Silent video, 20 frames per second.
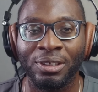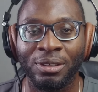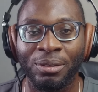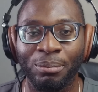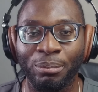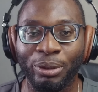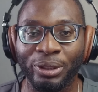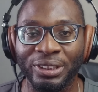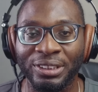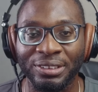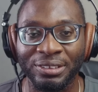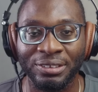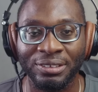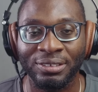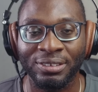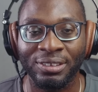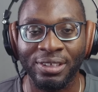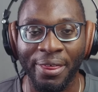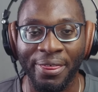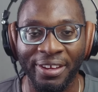But
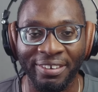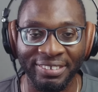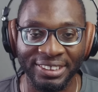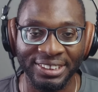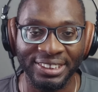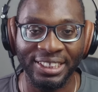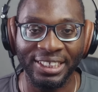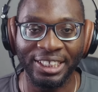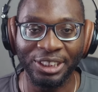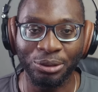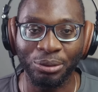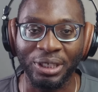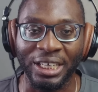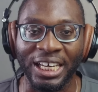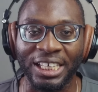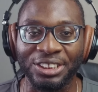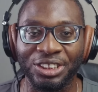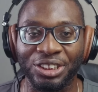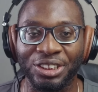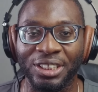there is a little
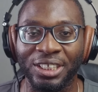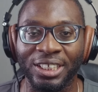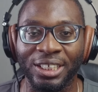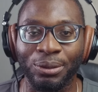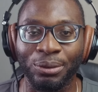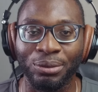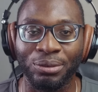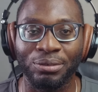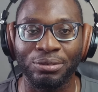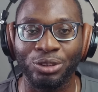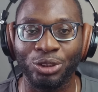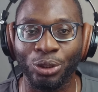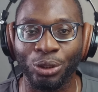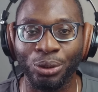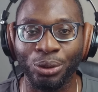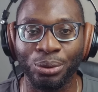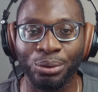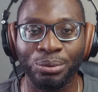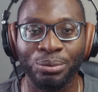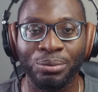catch, and I will show
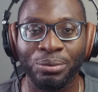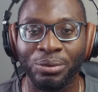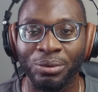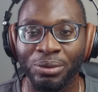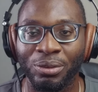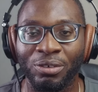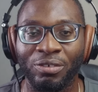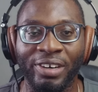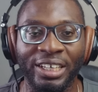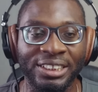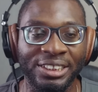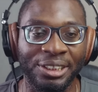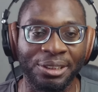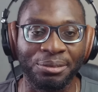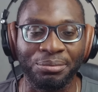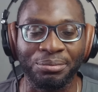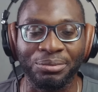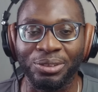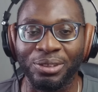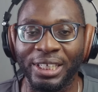you right
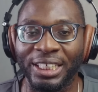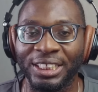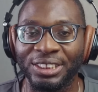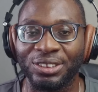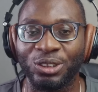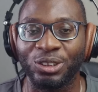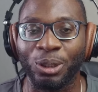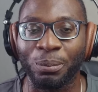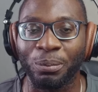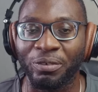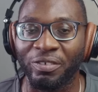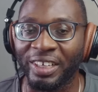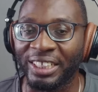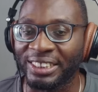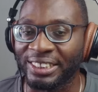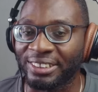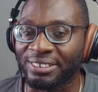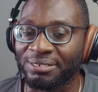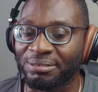now. So let's jump right in.